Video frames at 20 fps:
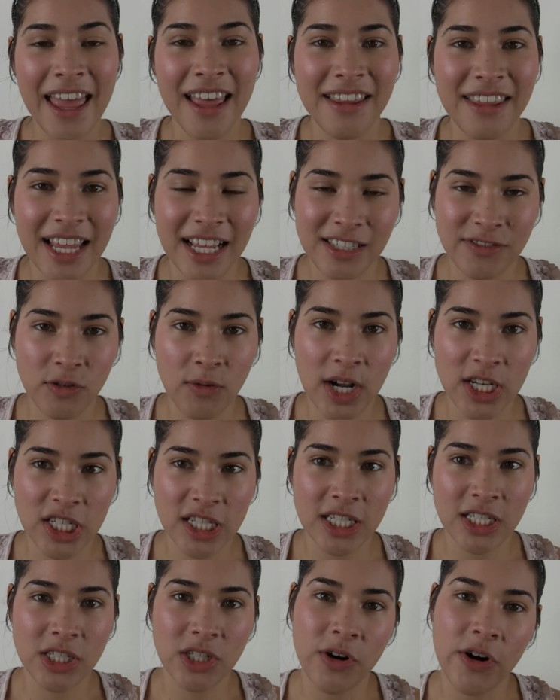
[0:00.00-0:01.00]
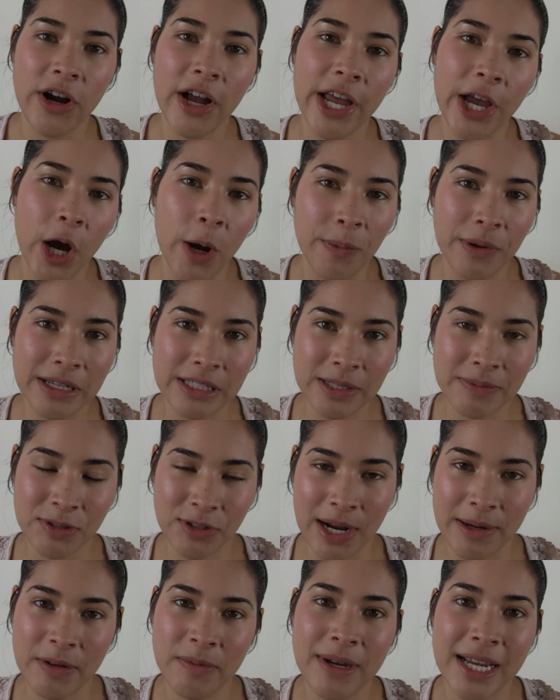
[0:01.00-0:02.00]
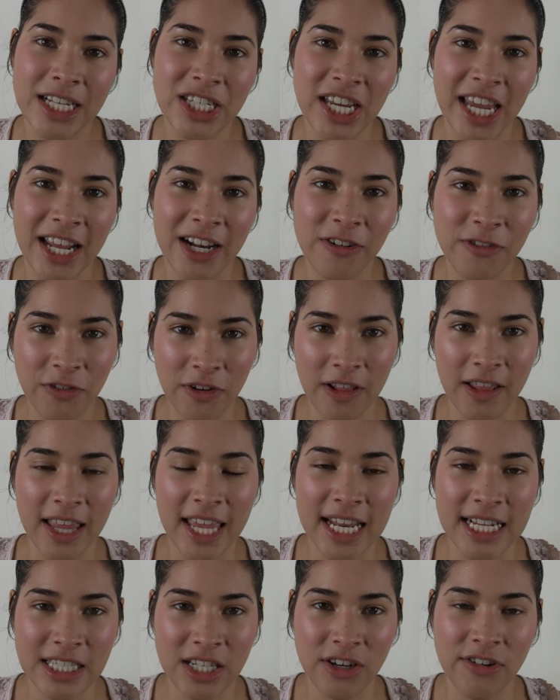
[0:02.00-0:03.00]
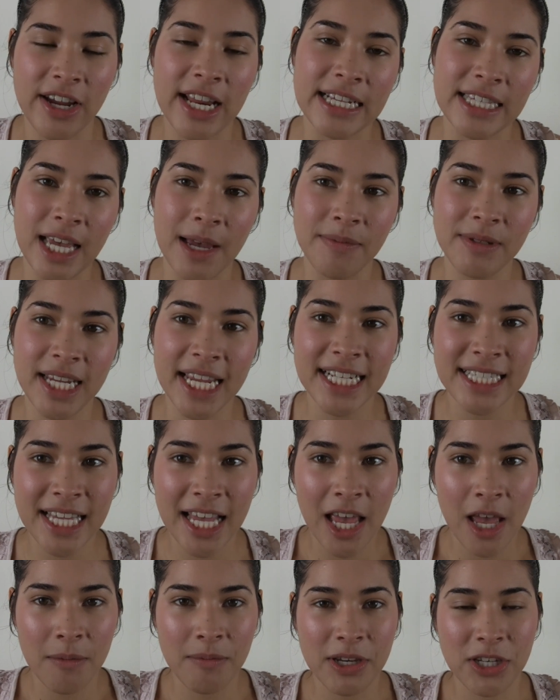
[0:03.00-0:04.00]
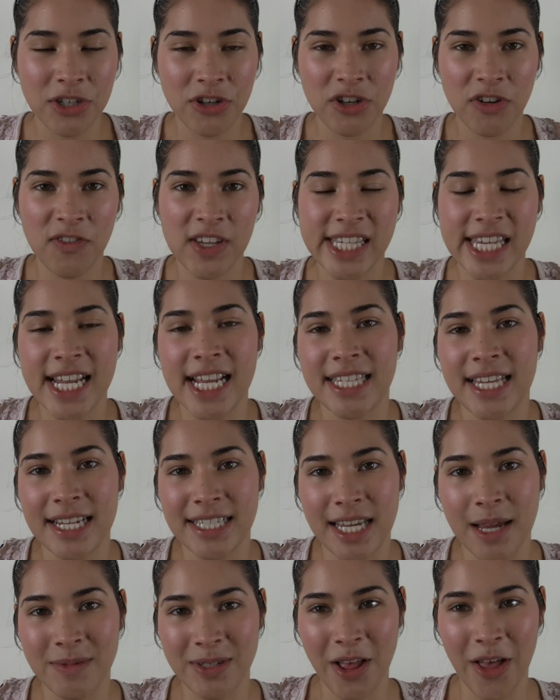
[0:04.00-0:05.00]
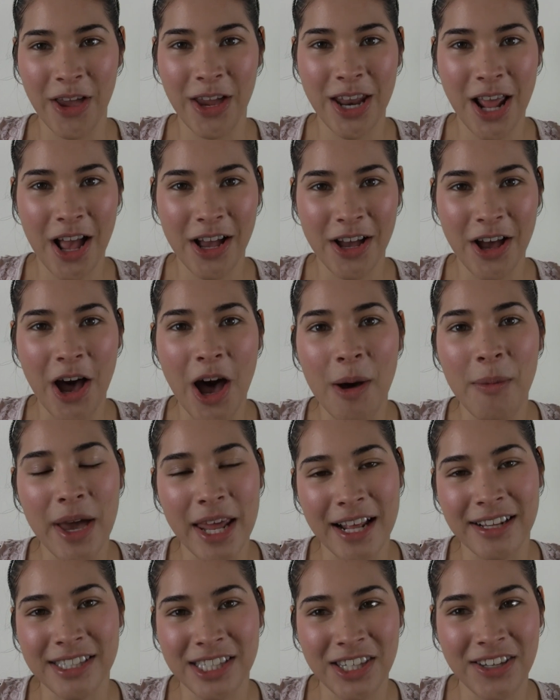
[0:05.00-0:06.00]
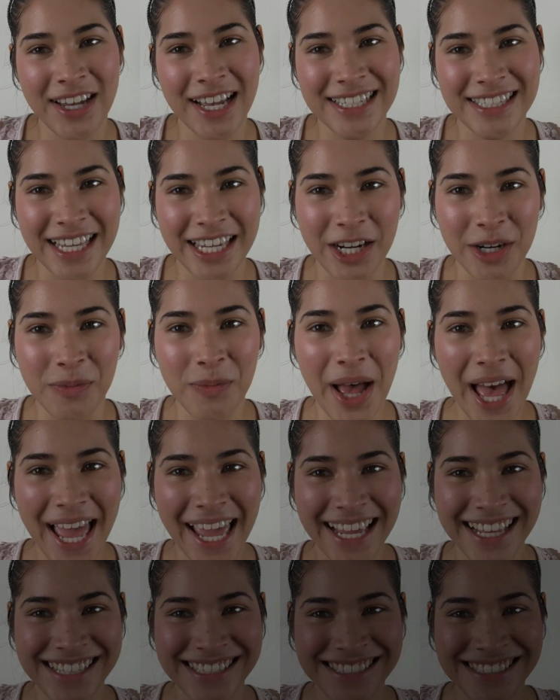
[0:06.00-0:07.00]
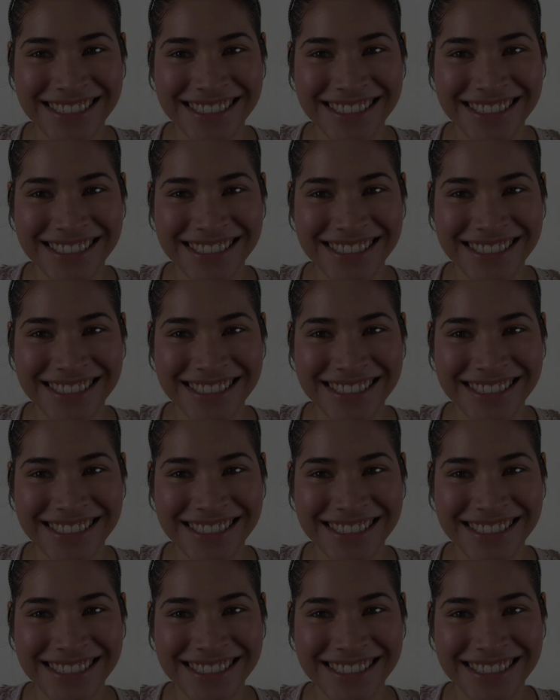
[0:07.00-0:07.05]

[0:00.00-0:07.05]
Thanks for watching the tutorial. I hope you'll subscribe to my channel for the latest and greatest updates. Be sure to visit us at temptalia.com, and I'll see you guys later. Bye!